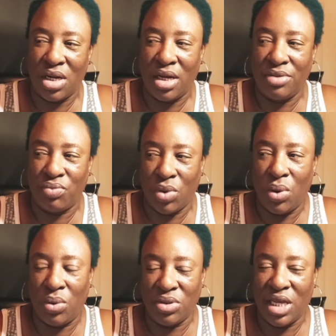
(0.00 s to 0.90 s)

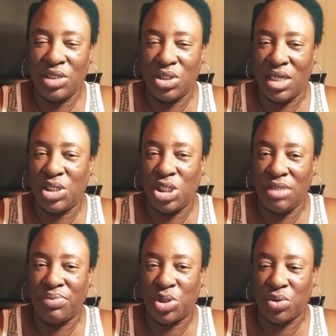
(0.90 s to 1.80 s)
role that
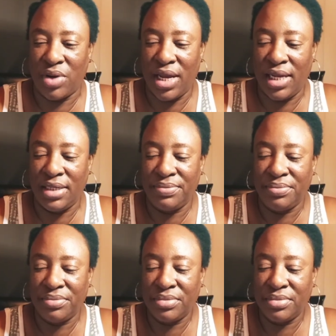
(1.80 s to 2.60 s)
she portrayed